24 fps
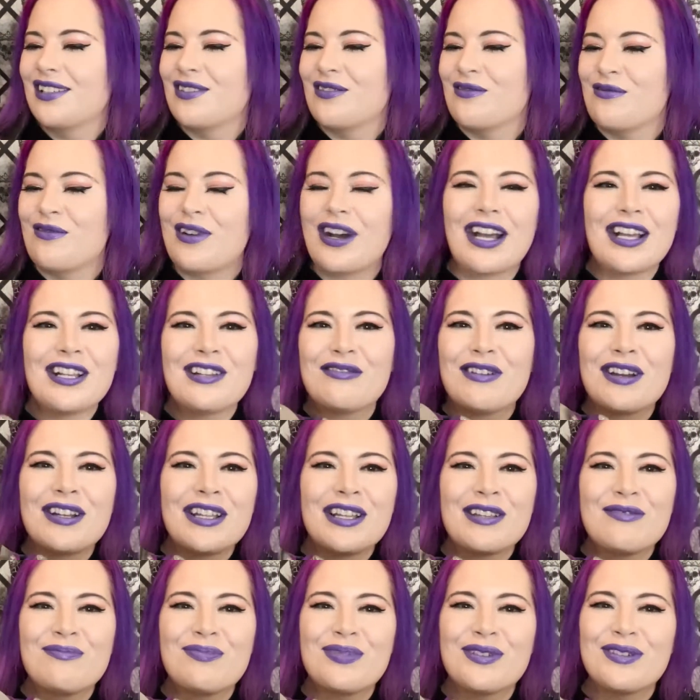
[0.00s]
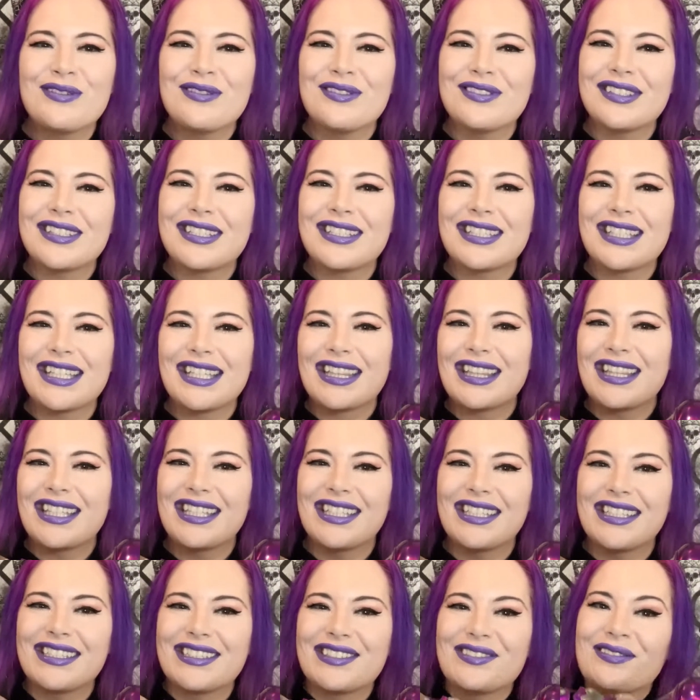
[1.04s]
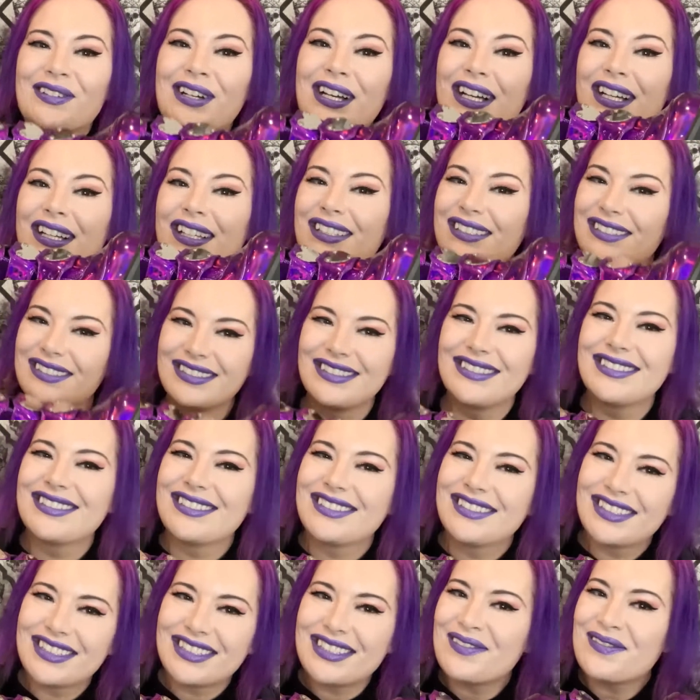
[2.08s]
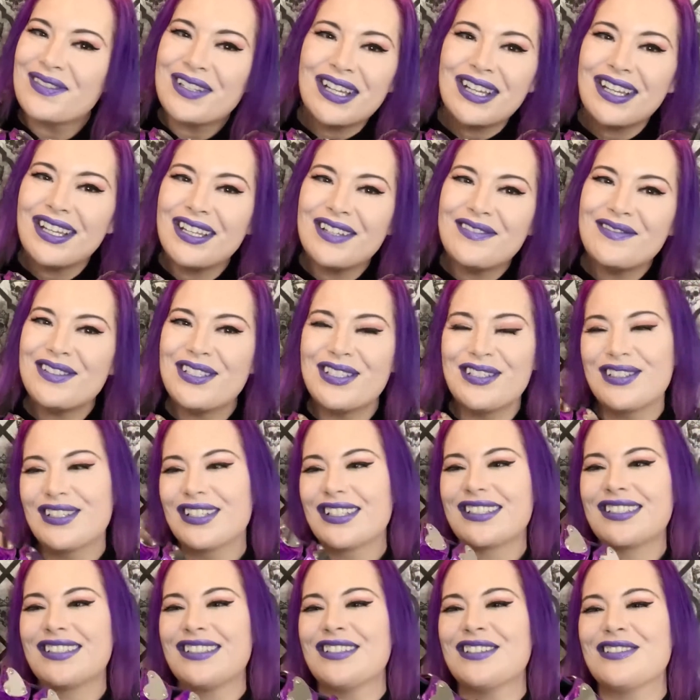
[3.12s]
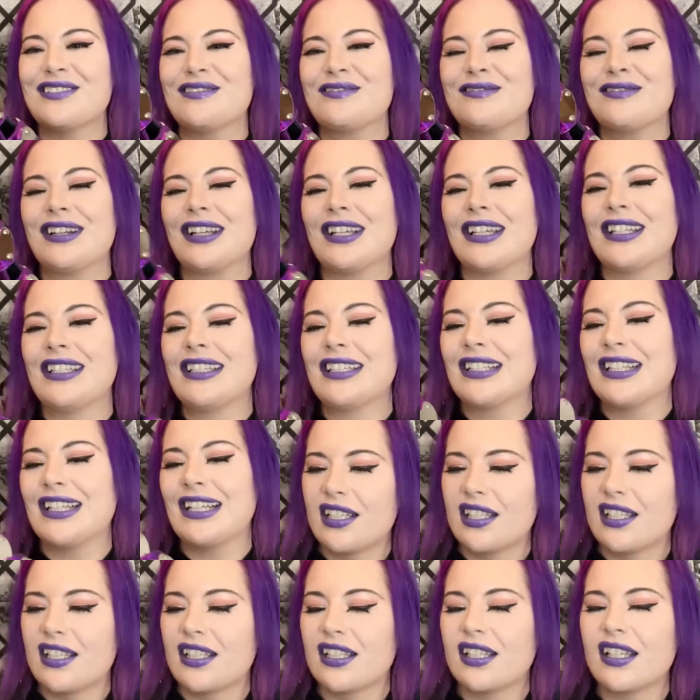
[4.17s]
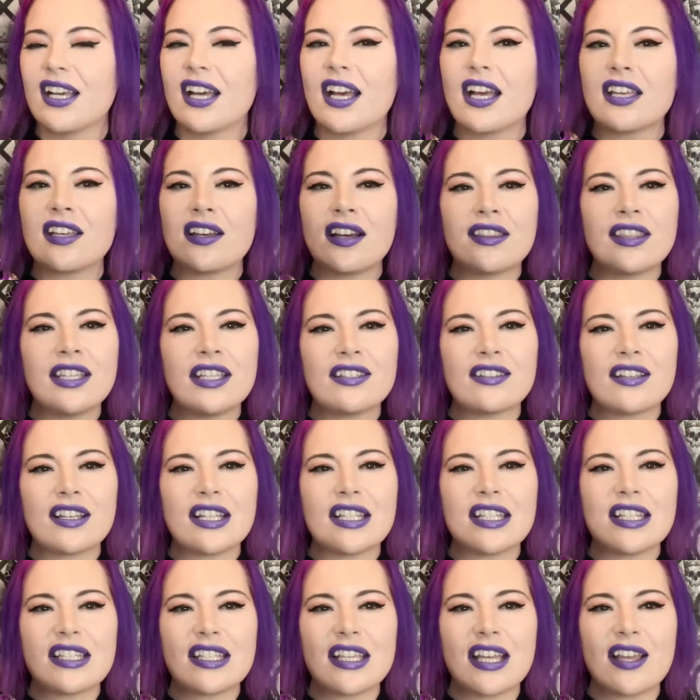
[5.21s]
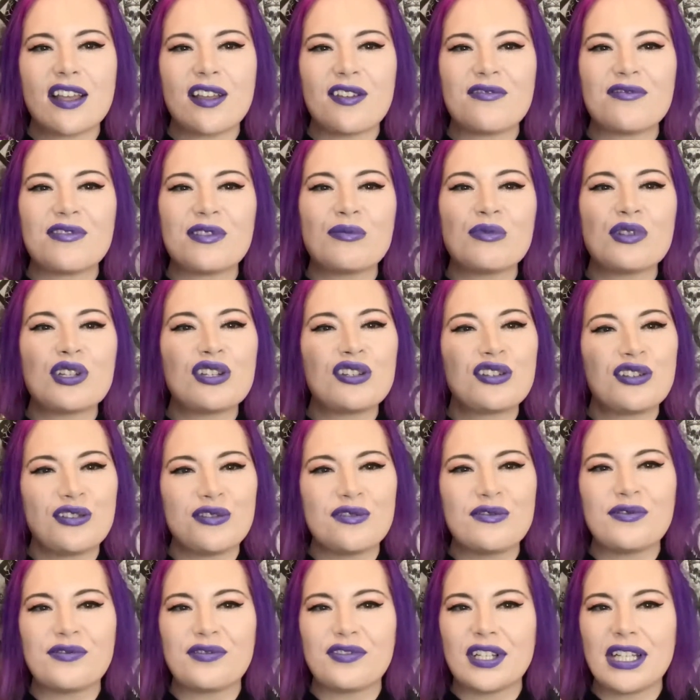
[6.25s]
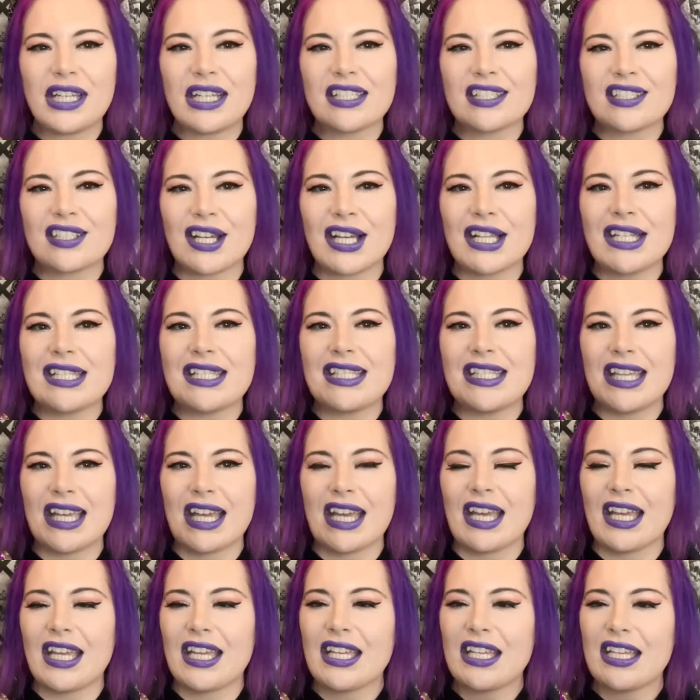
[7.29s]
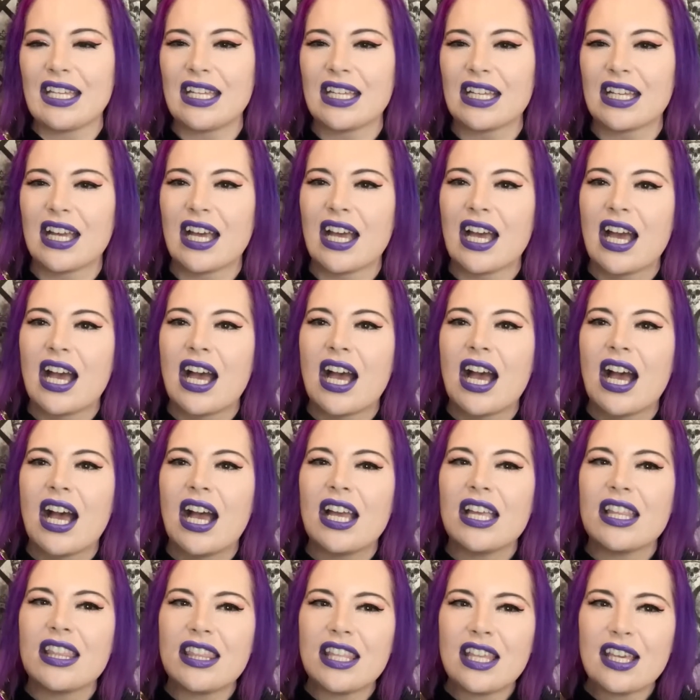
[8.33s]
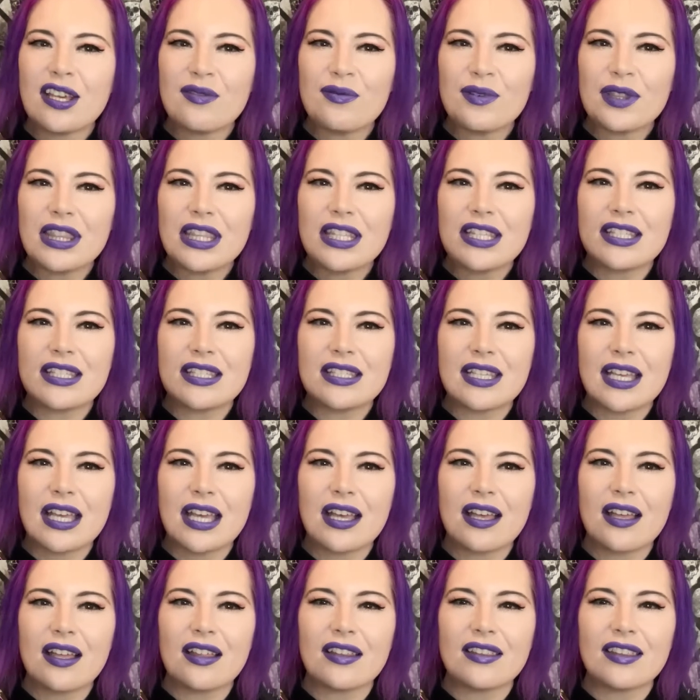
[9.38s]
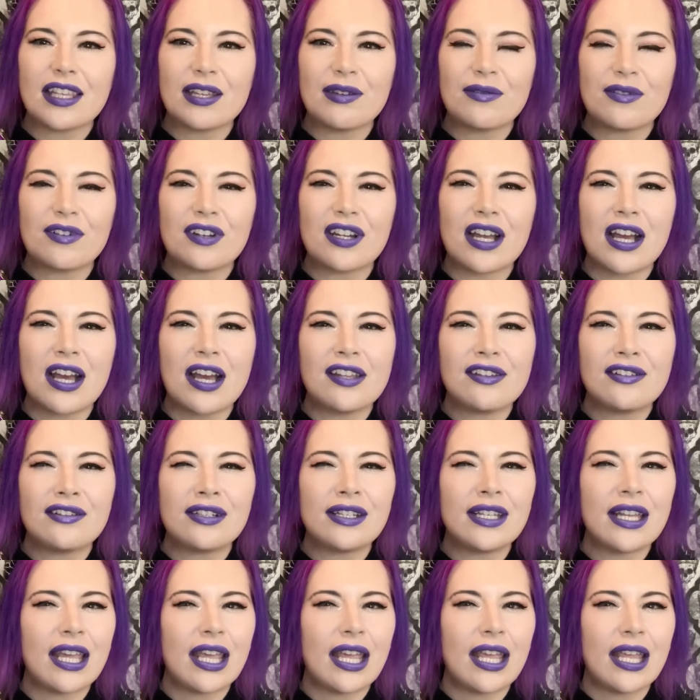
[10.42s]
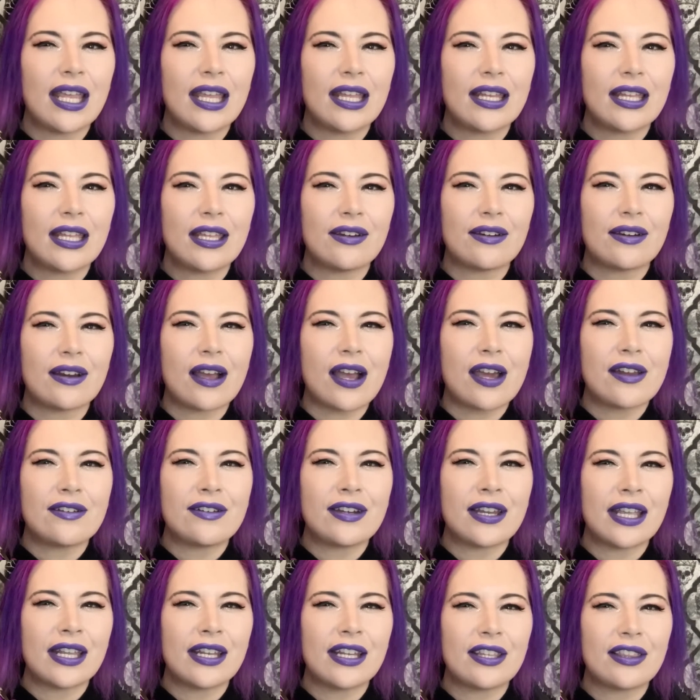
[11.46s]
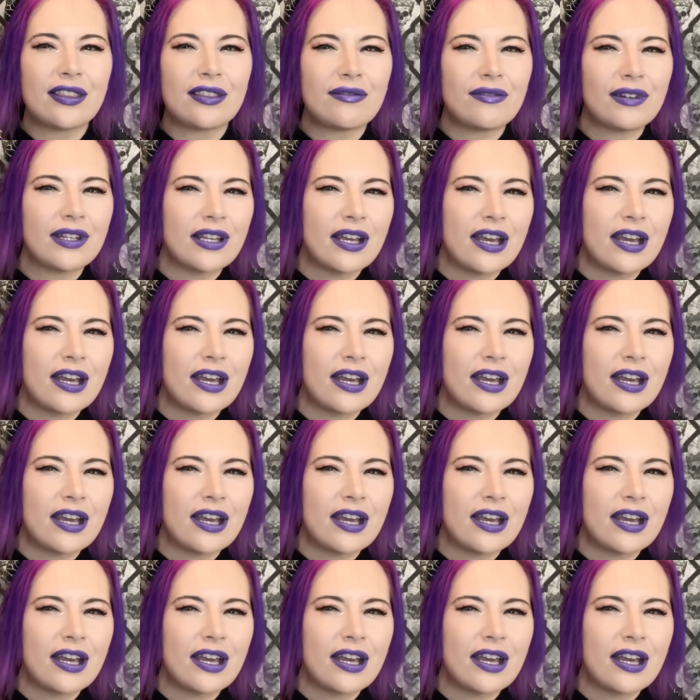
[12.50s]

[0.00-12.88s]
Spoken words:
Why do I need boots like these? Well, sometimes you just do, right? I got these on sale from shoefreaks.ca. I think with the sale, they were $180 or $183,